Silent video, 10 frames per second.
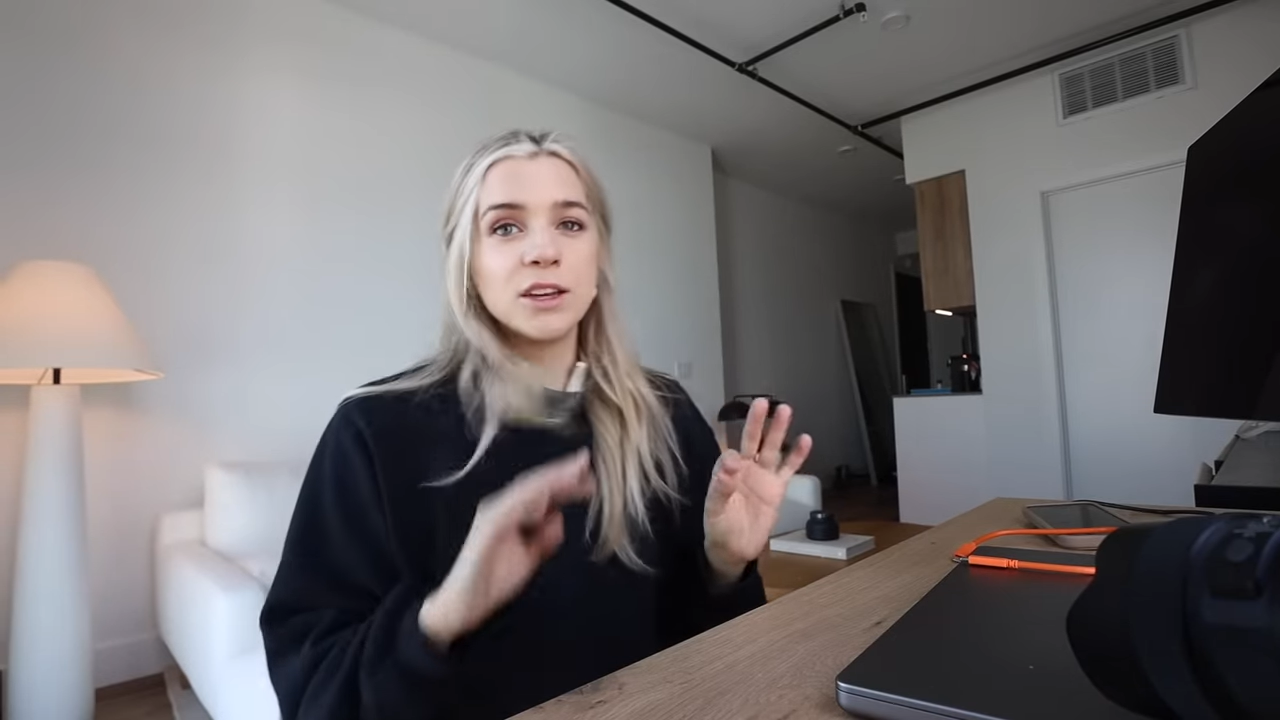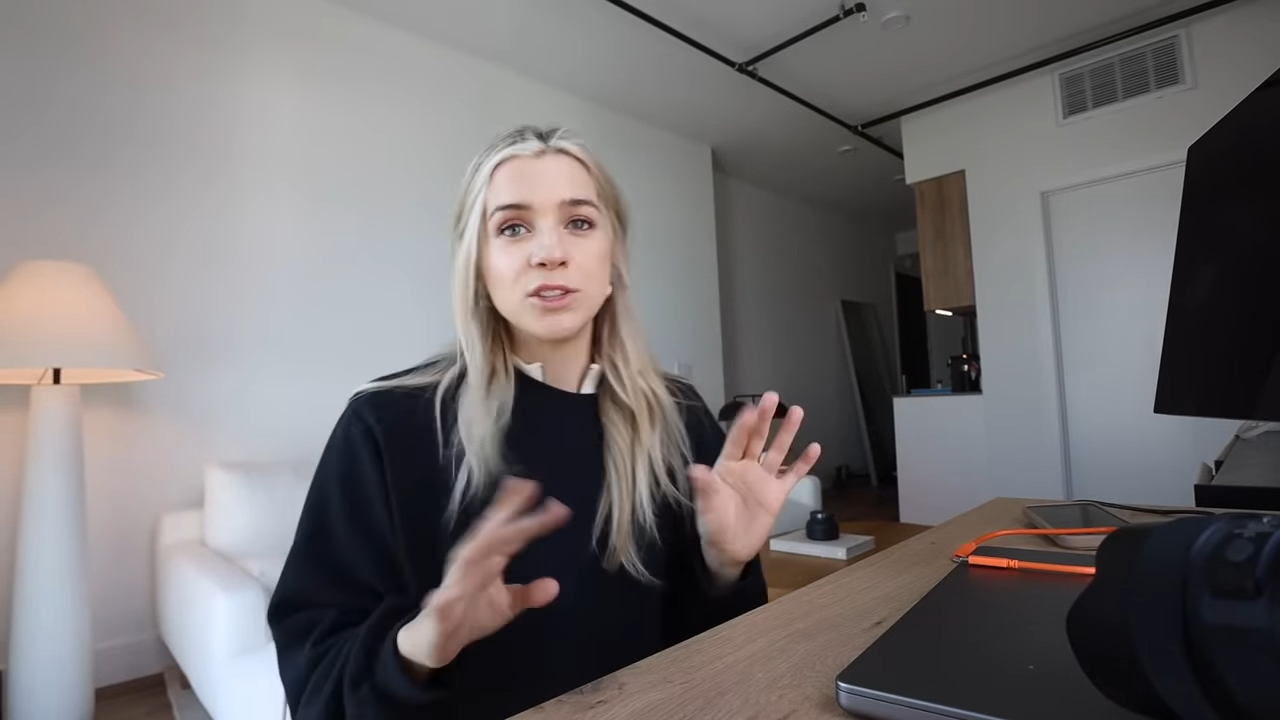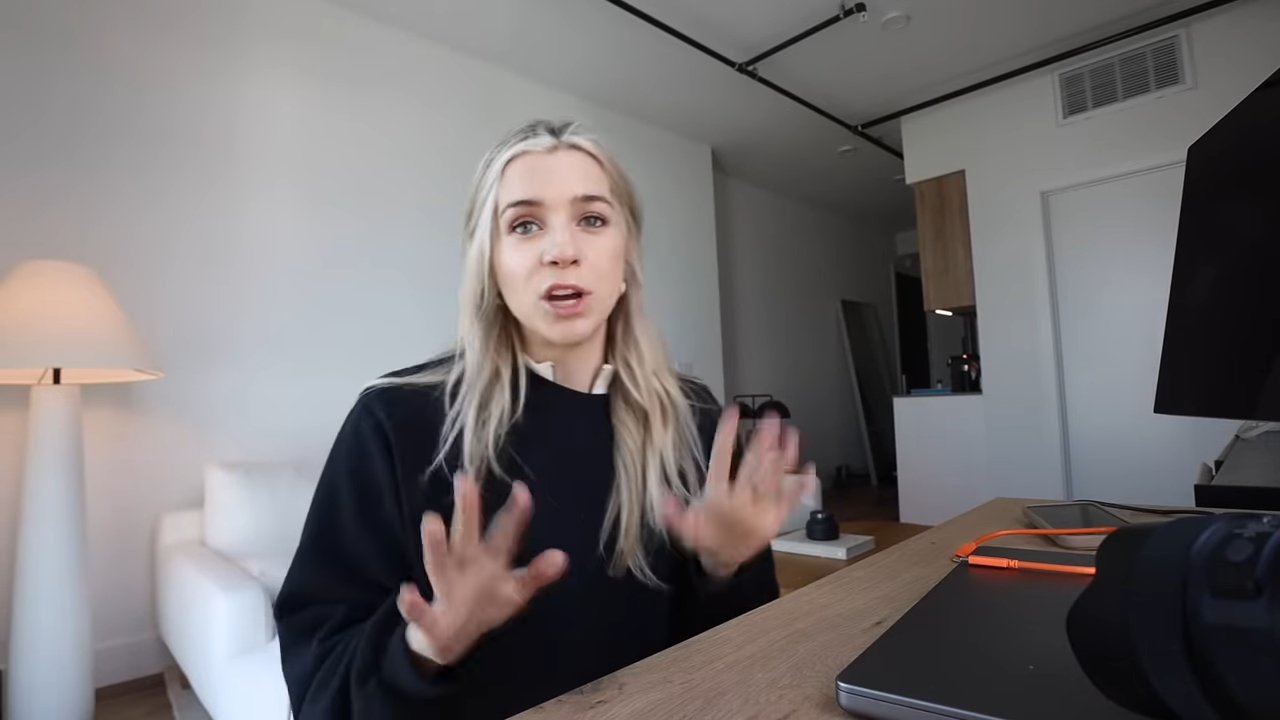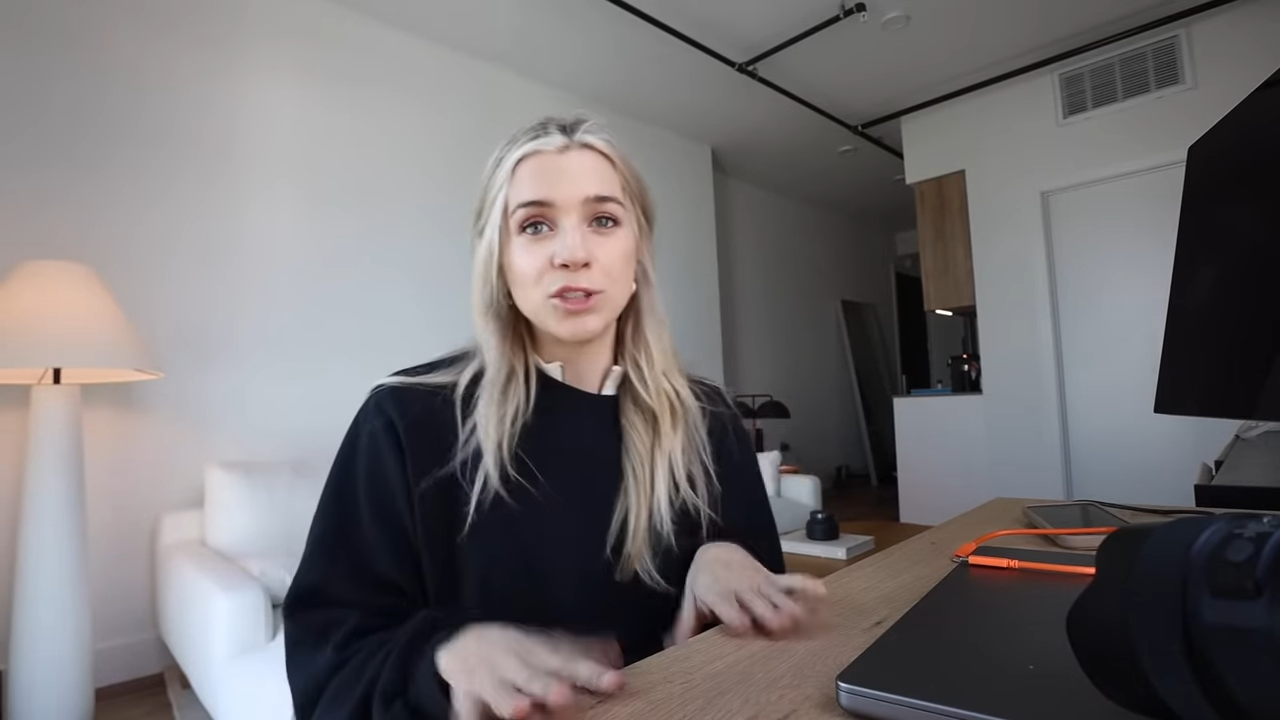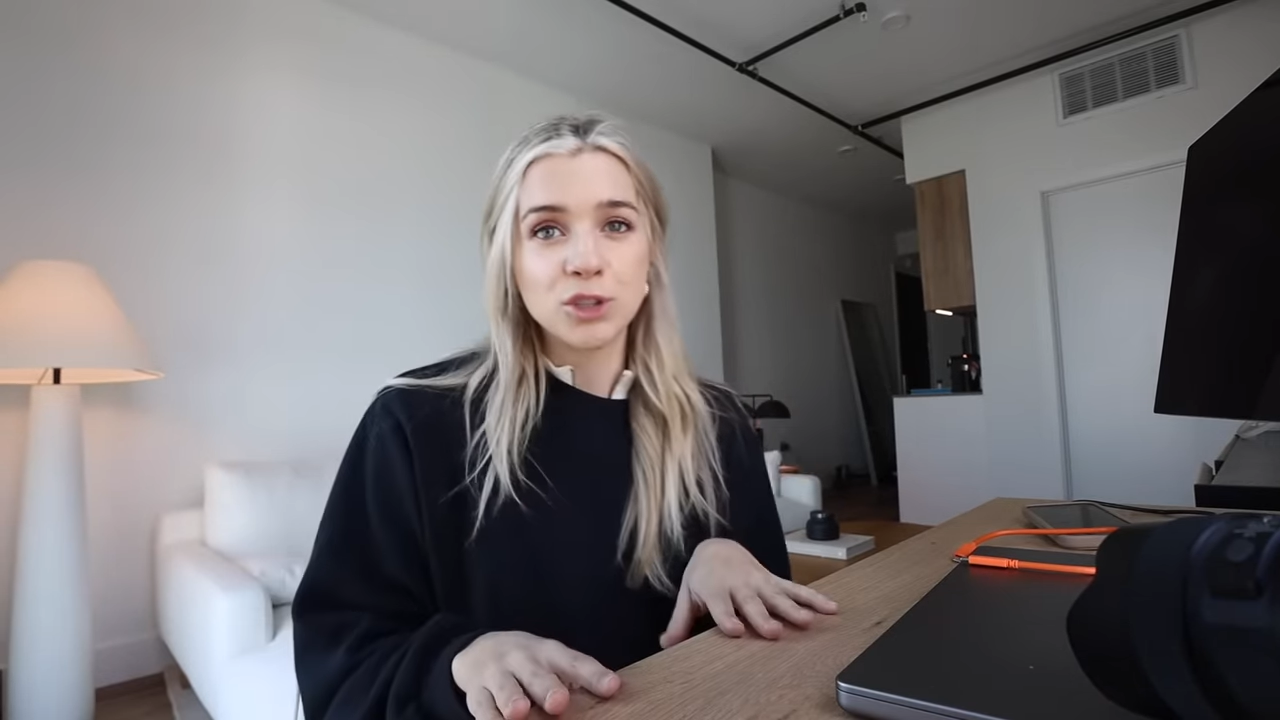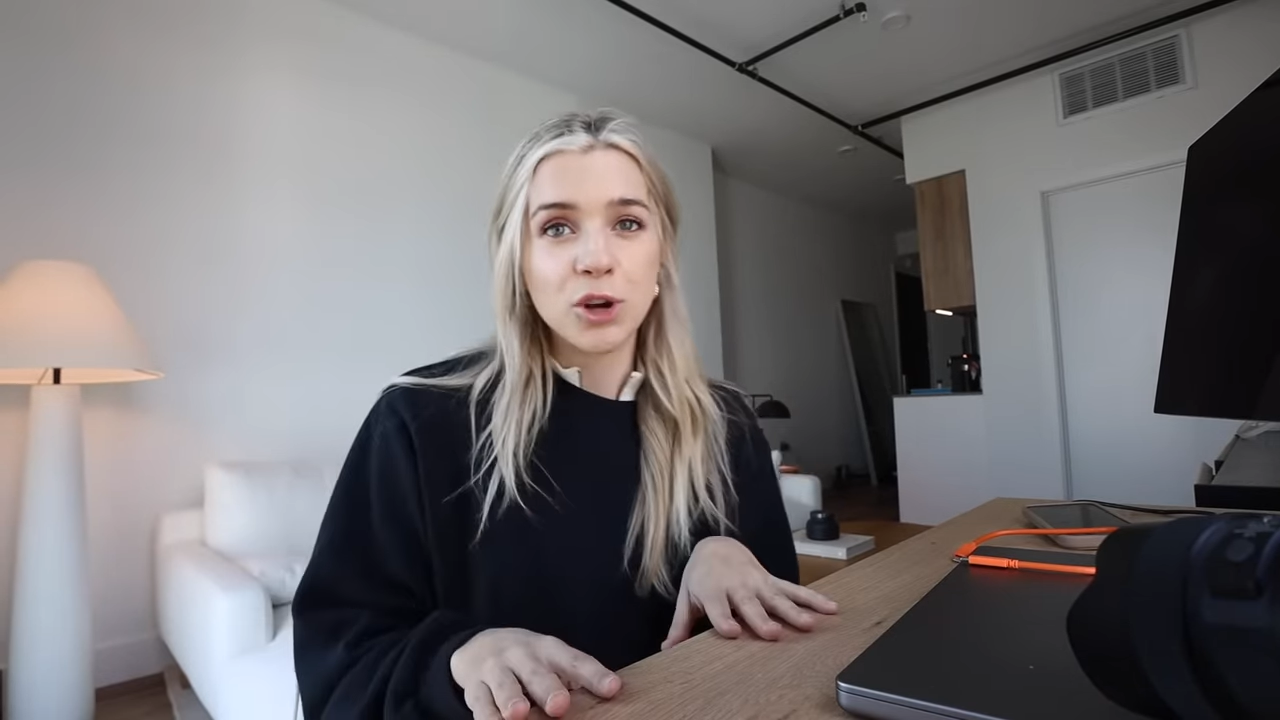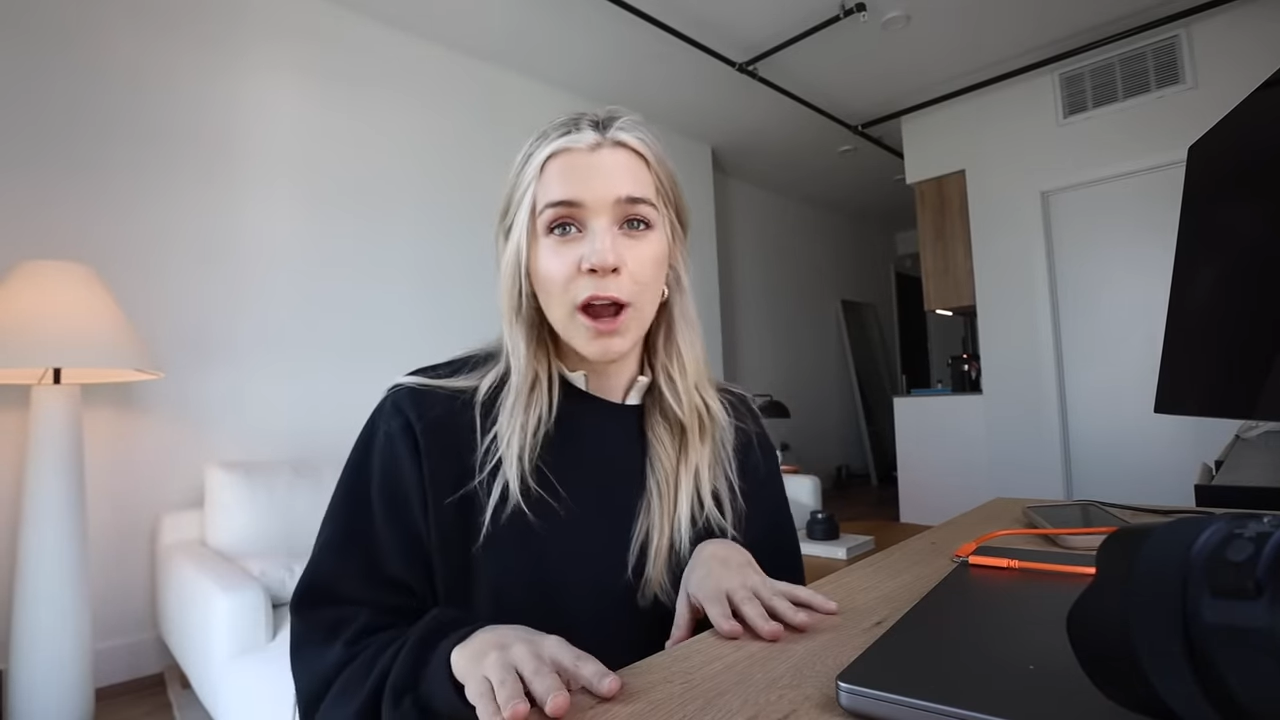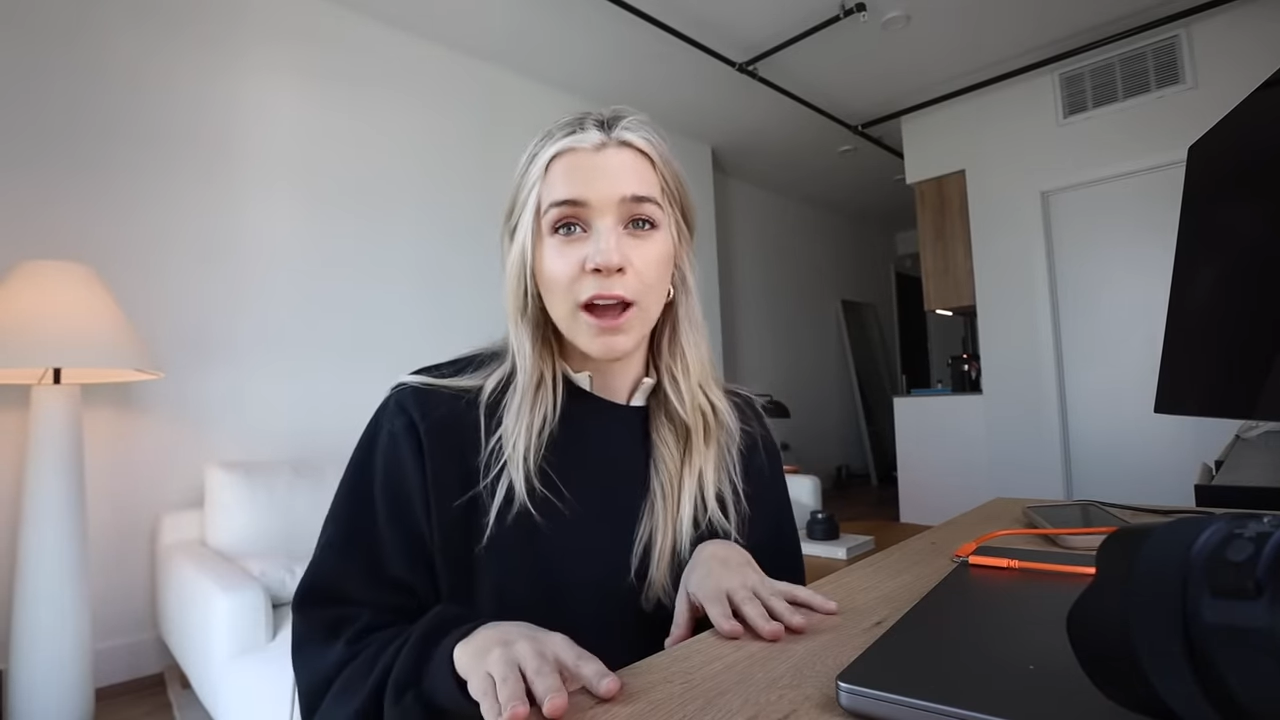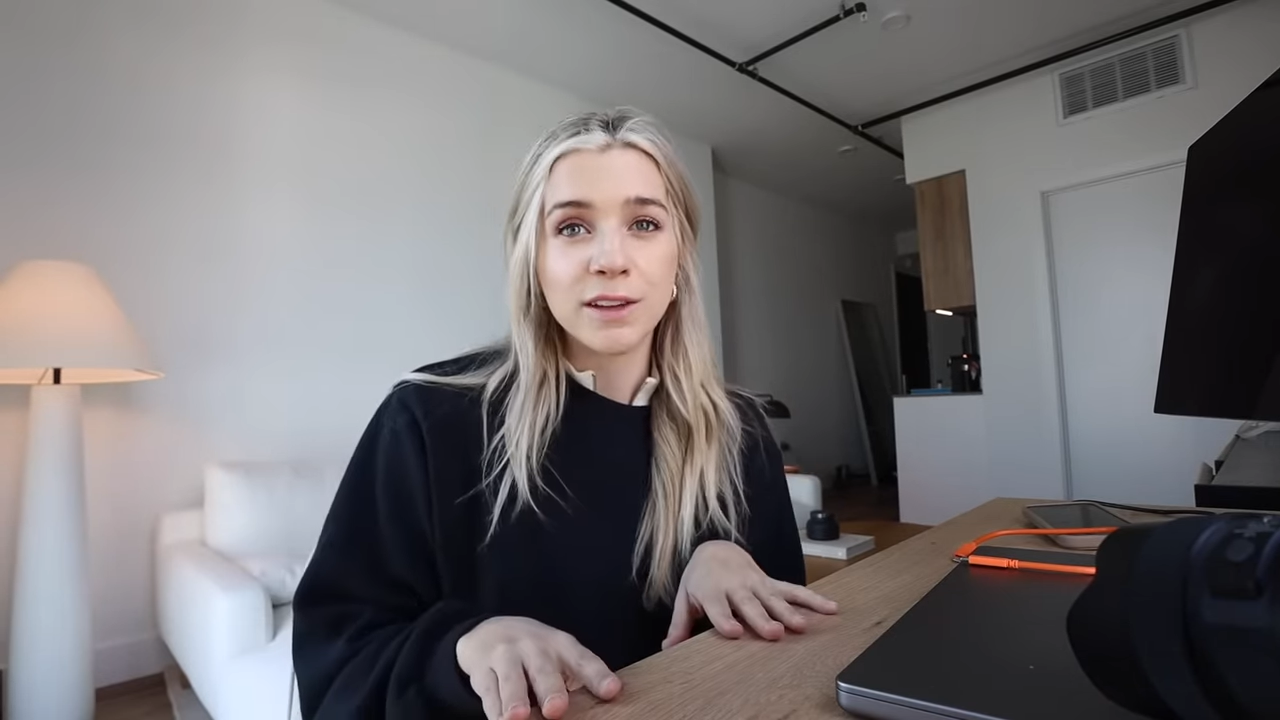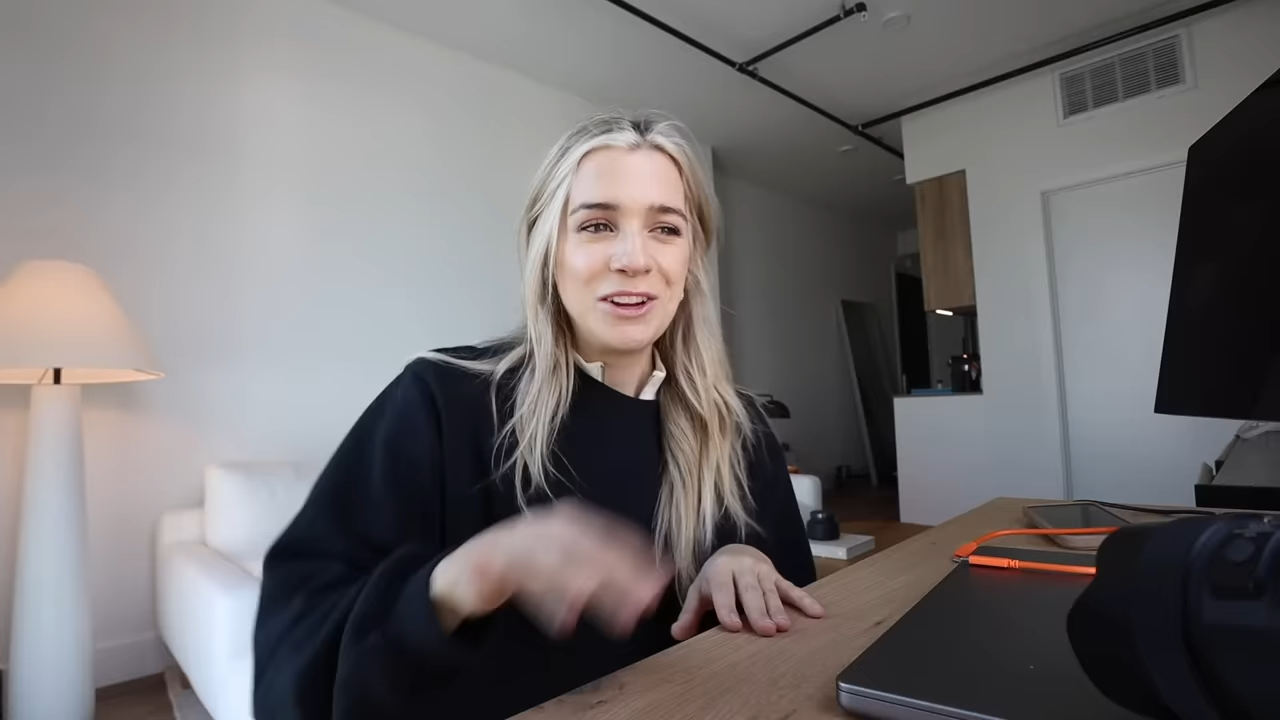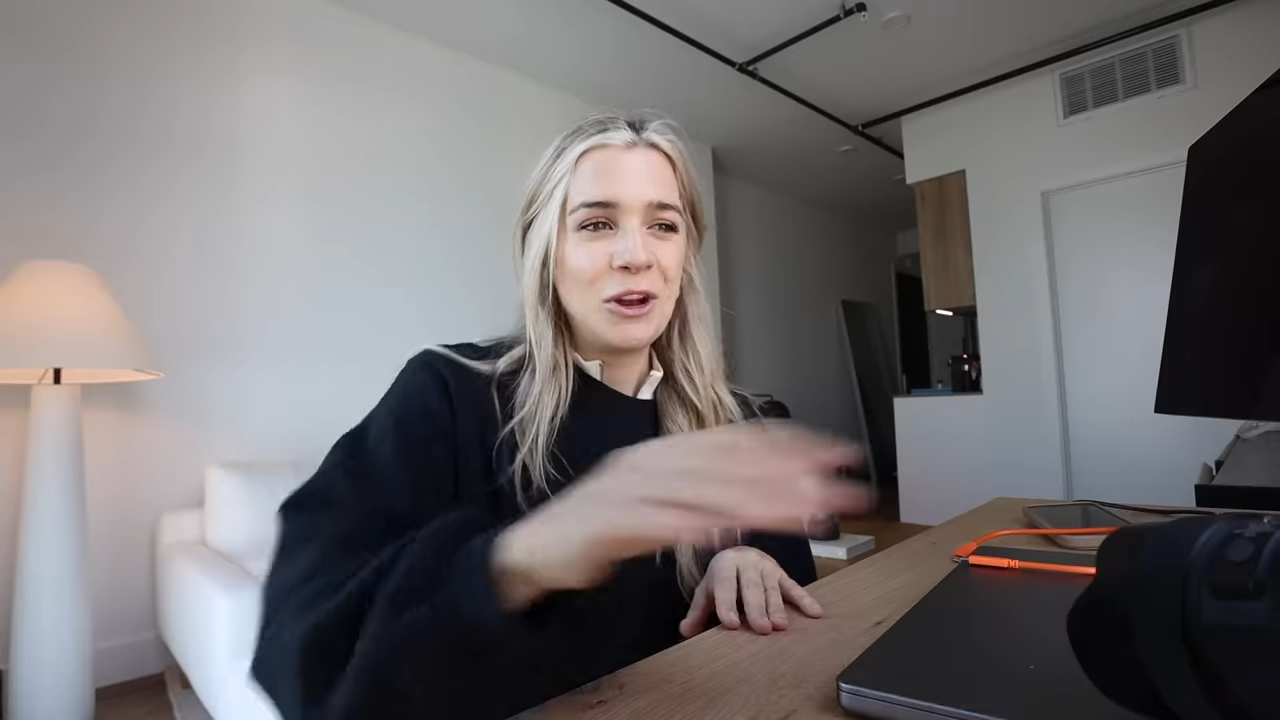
touch grass.